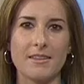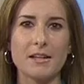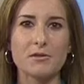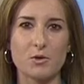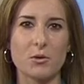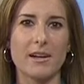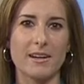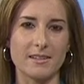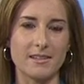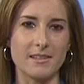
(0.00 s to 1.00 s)
Thanks for
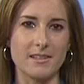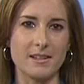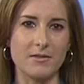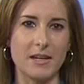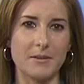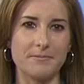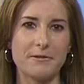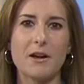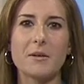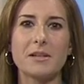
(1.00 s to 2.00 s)
joining us this evening.
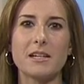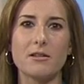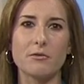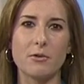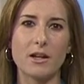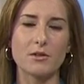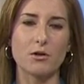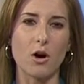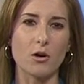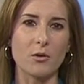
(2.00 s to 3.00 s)
Family and friends
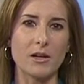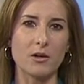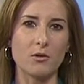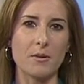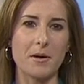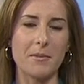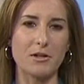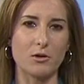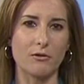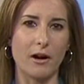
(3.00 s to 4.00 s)
are honoring a Green Bay
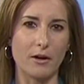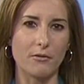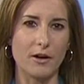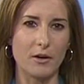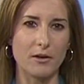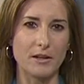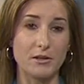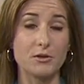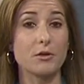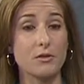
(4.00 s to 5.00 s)
Metro firefighter and
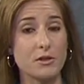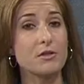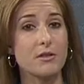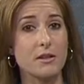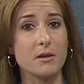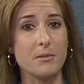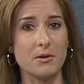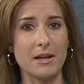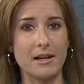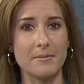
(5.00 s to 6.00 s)
his service to the
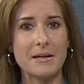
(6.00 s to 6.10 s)
community.